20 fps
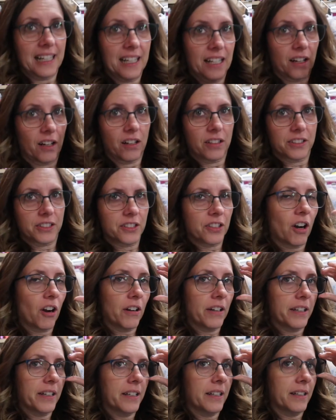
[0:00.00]
It all
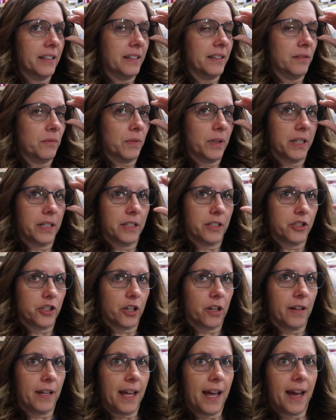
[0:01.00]
started when
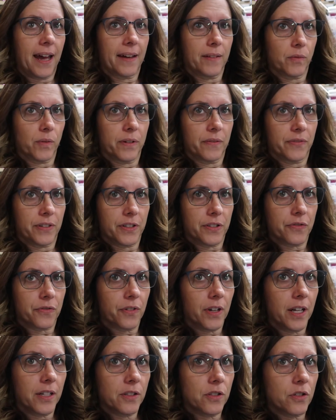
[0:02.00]
Jerry had one of his
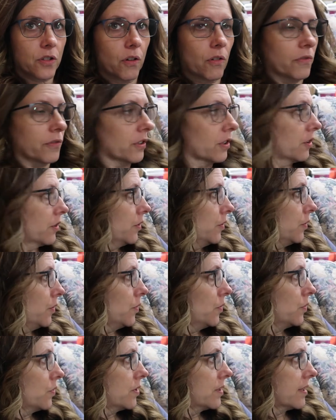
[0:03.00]
friends over
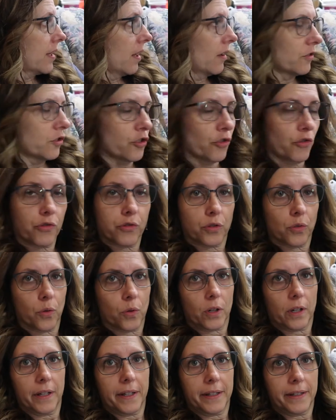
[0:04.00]
who sells
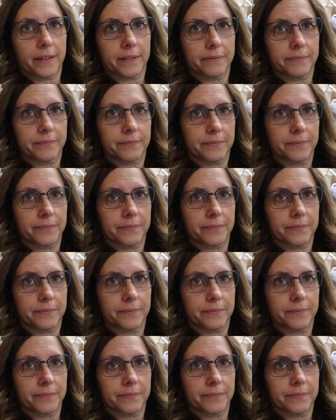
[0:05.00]
flooring.